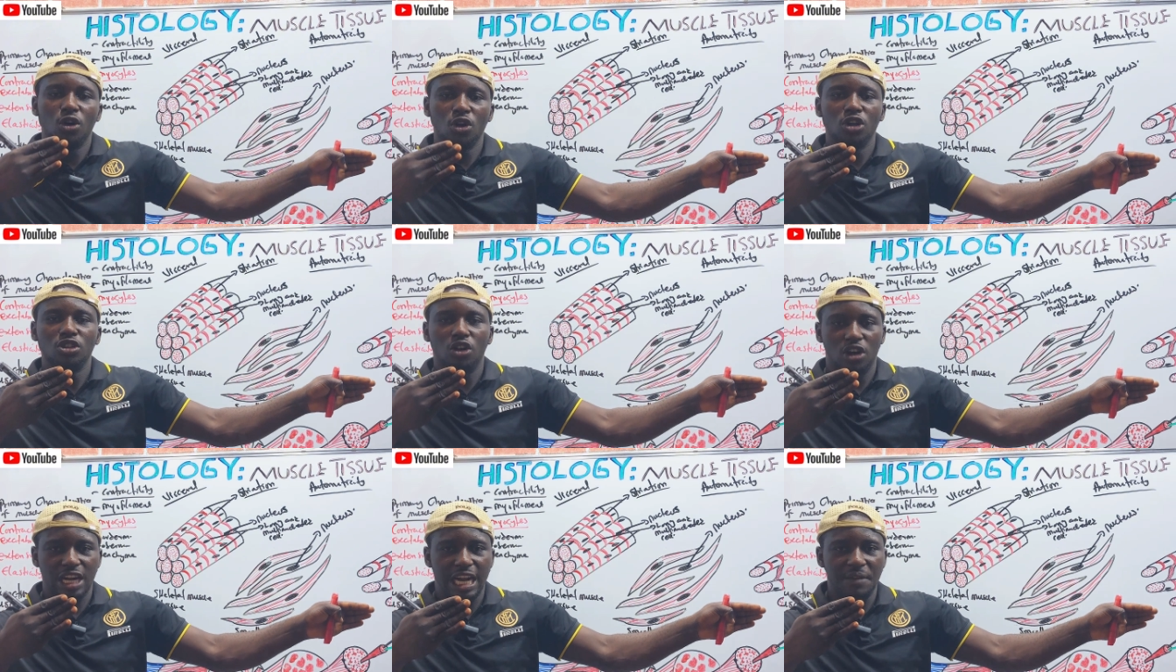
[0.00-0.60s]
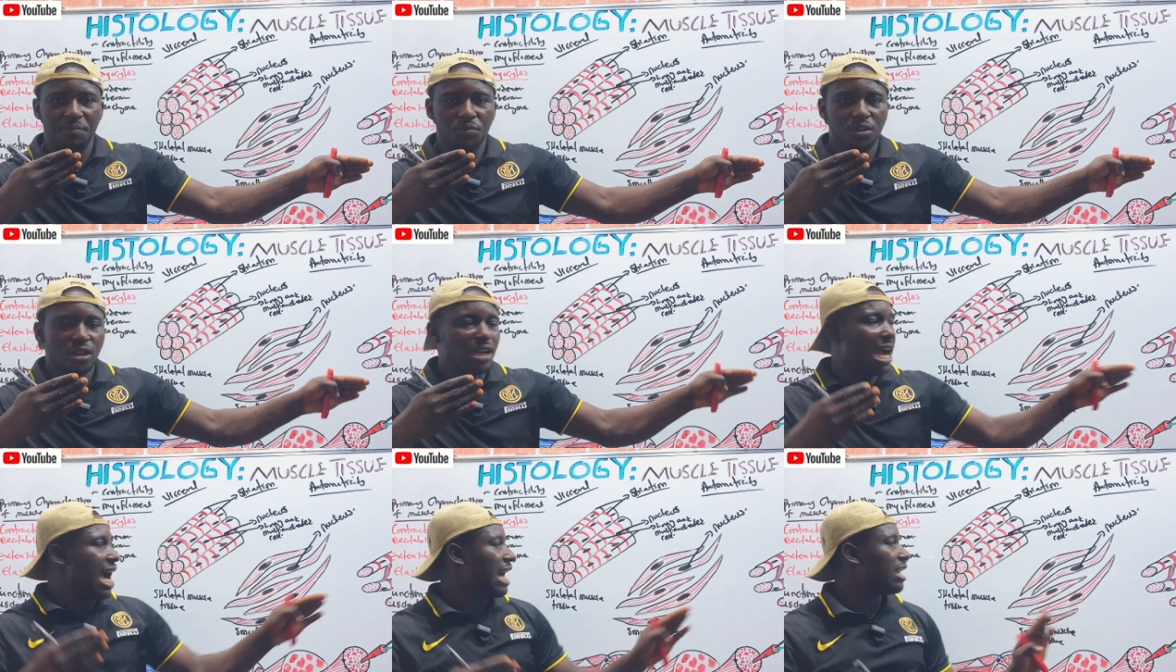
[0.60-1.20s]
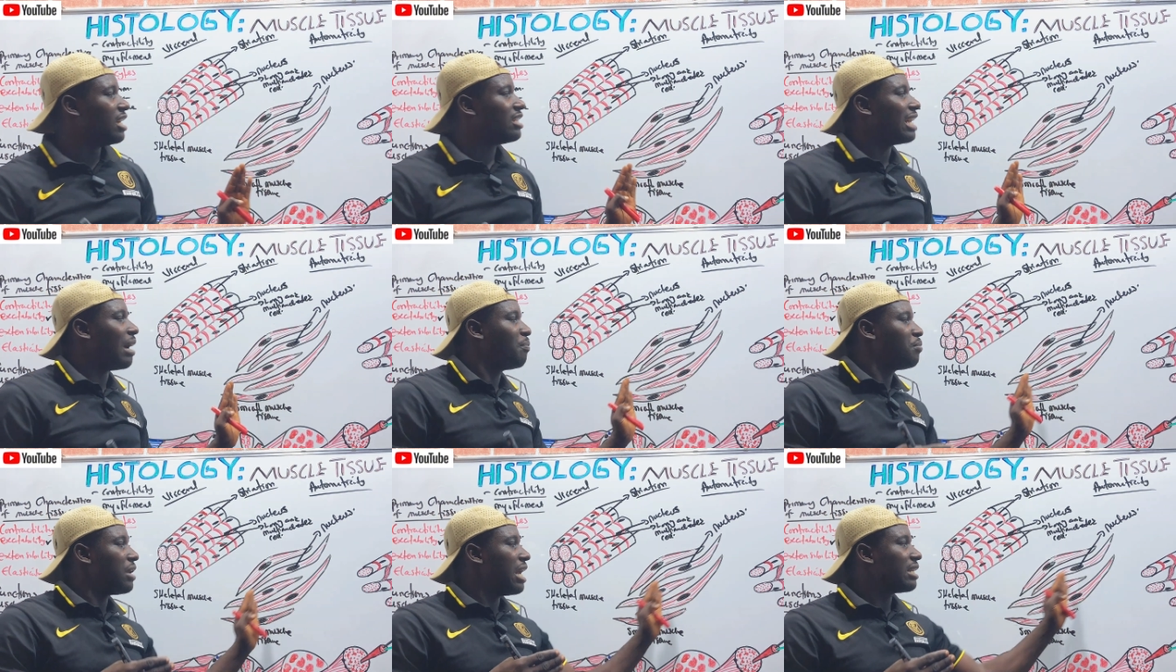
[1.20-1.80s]
hollowed organ, and it
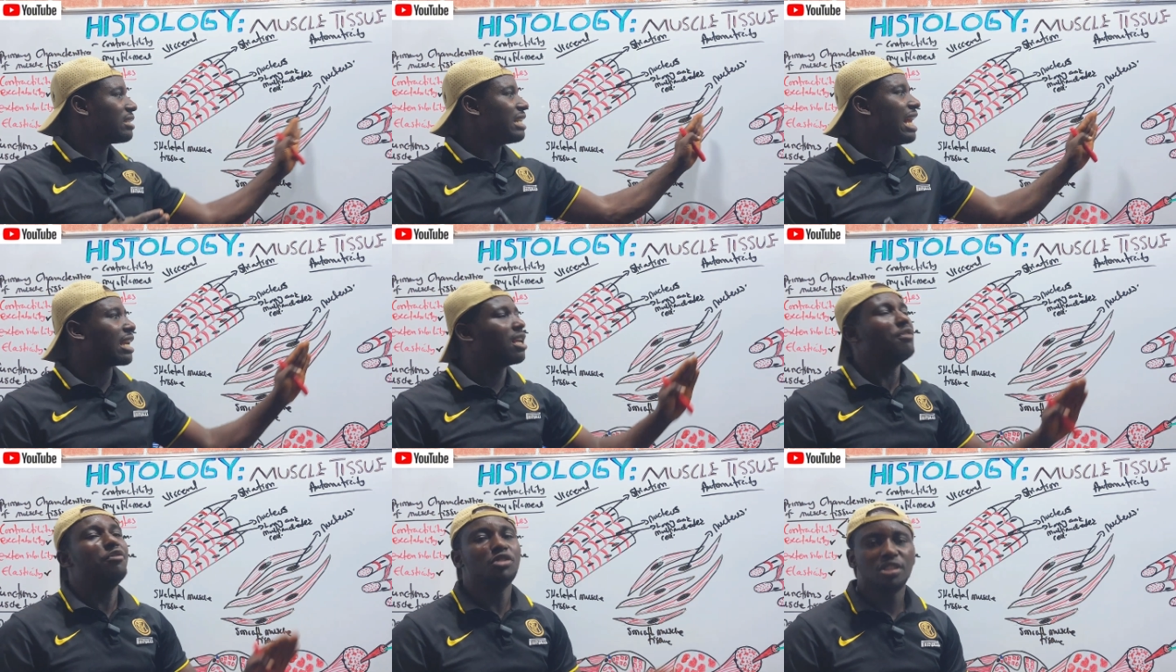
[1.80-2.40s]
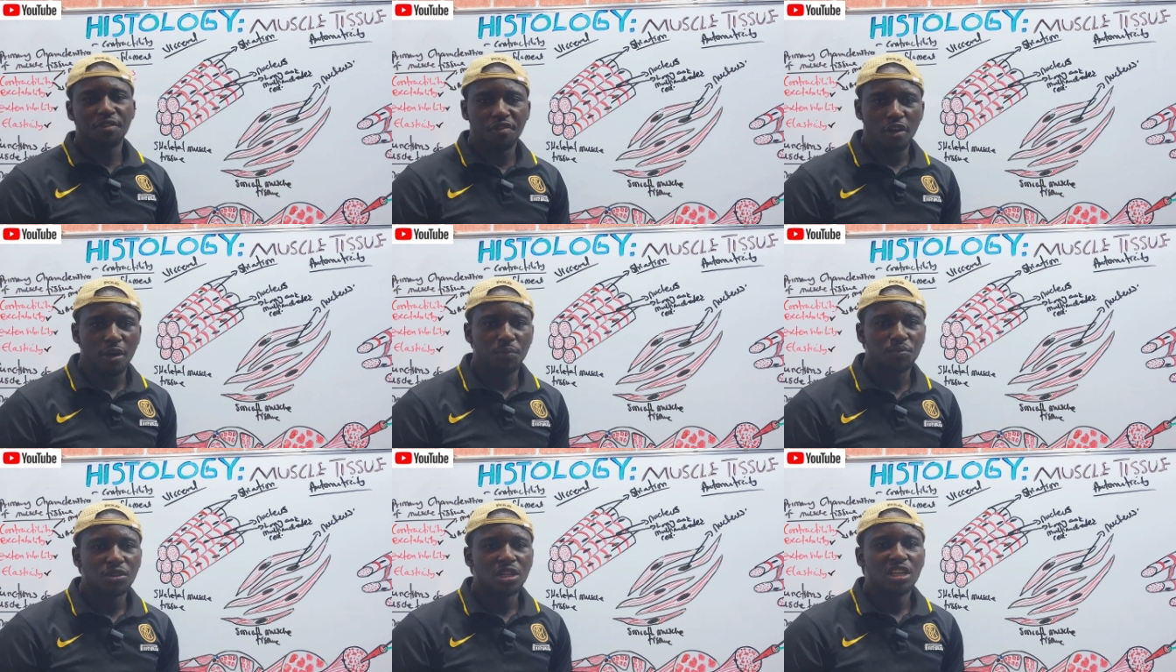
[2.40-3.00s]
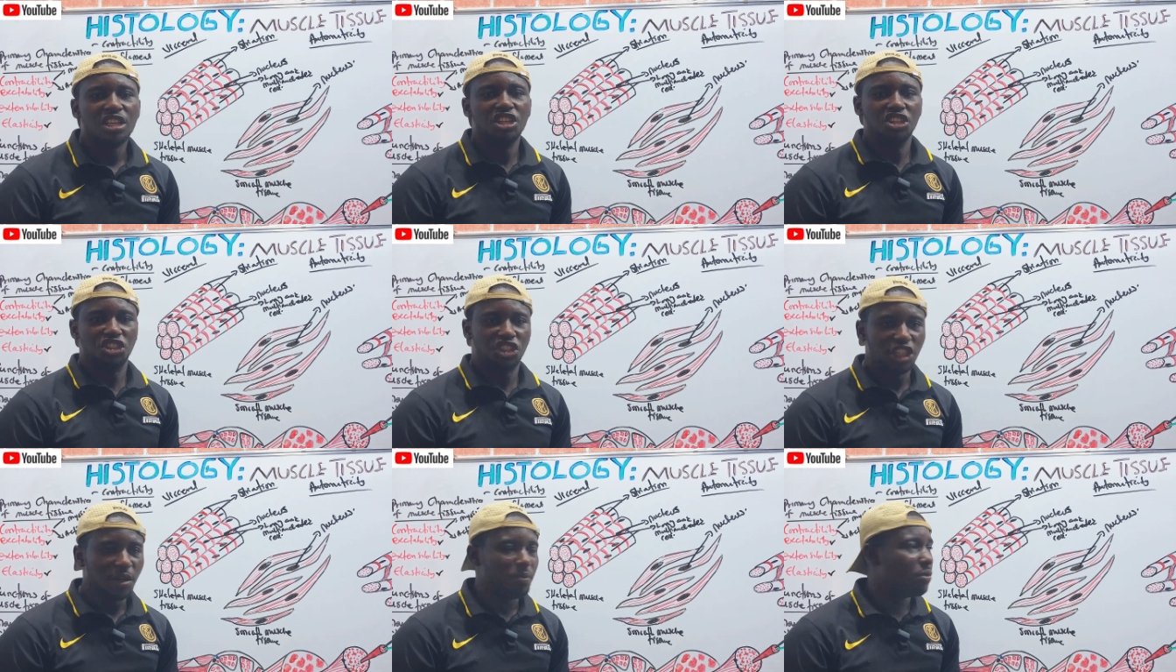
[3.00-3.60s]
appears like a fusiform in
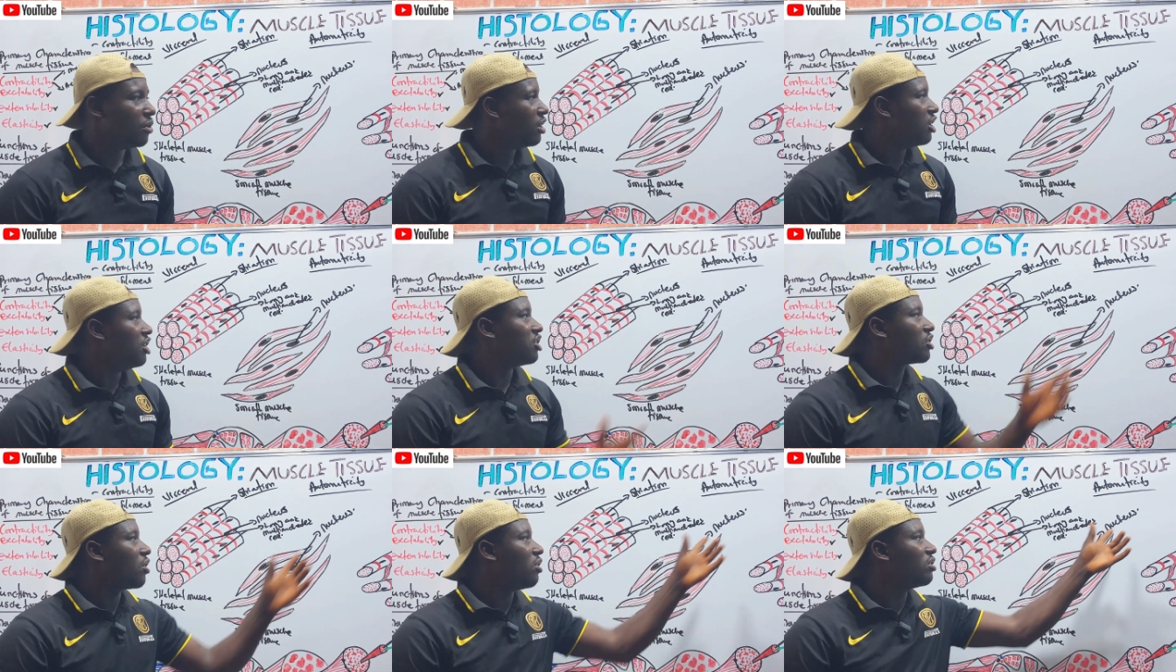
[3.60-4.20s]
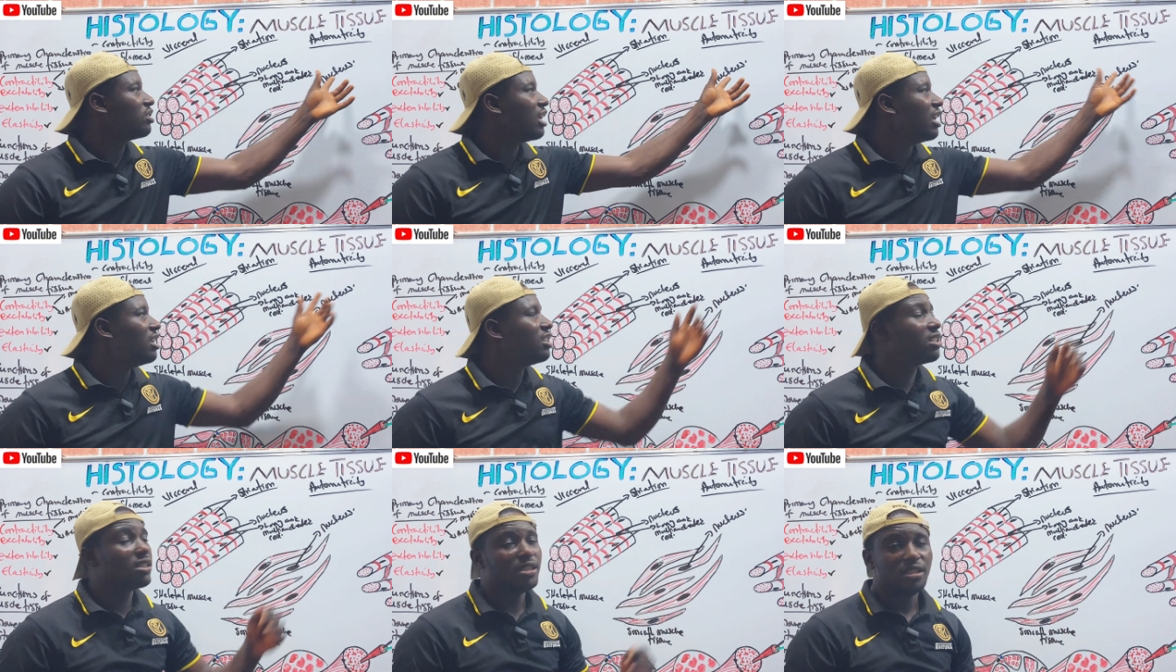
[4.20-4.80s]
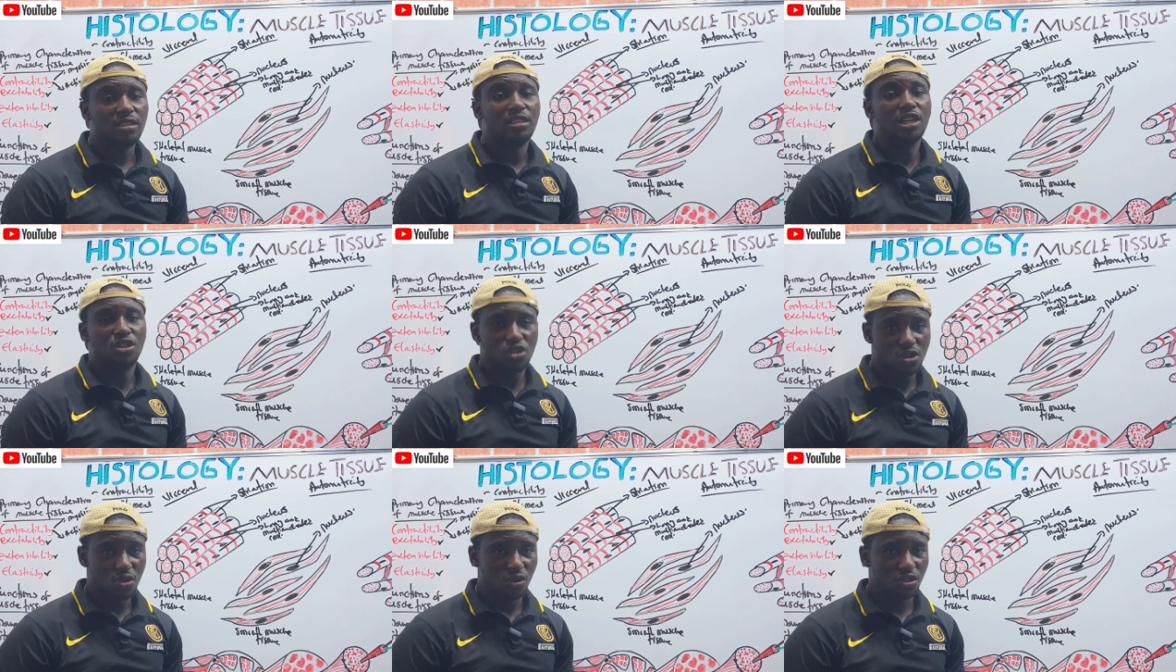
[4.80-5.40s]
shape. It contains the
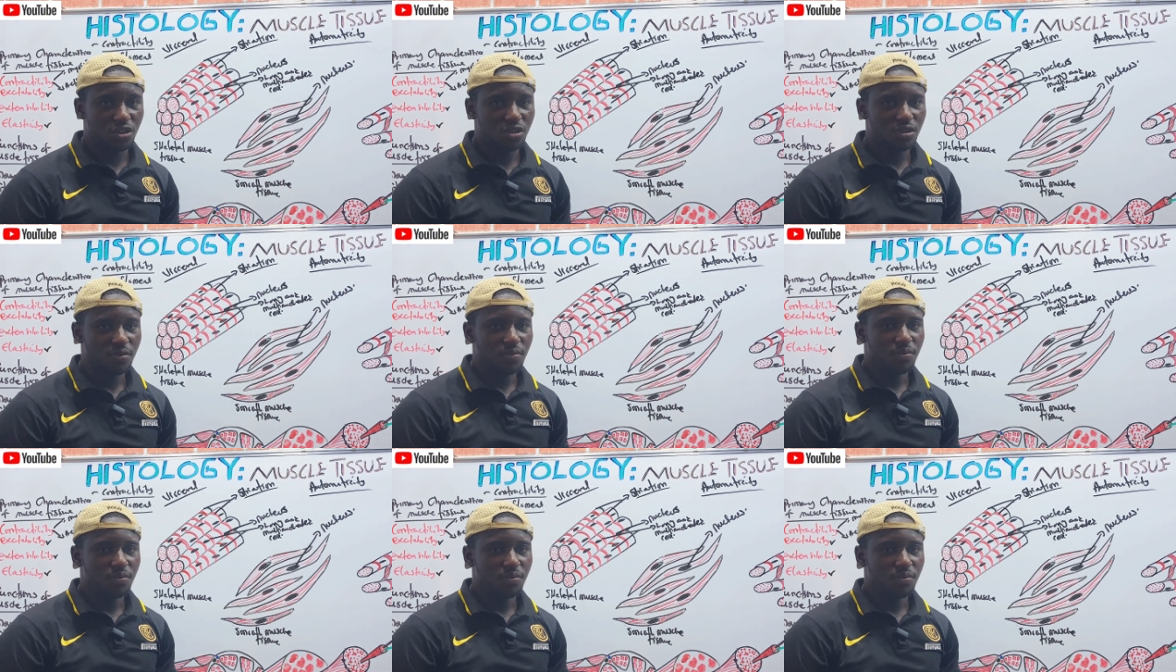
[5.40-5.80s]
nucleus.